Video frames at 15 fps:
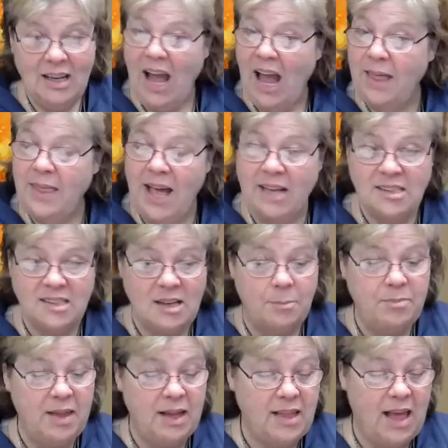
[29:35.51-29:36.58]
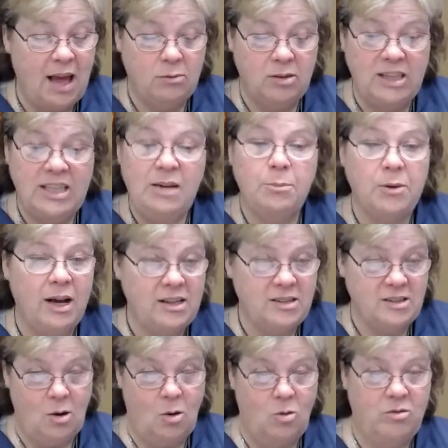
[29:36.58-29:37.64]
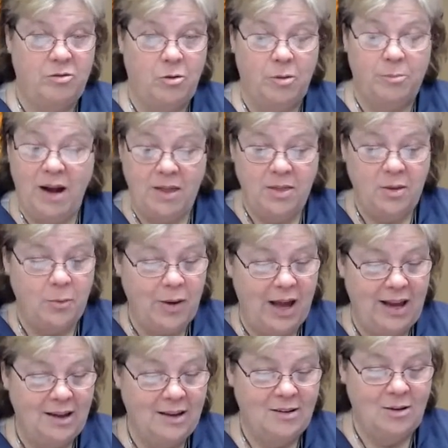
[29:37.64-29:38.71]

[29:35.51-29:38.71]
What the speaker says: And that's something that Libra is known for, by the way.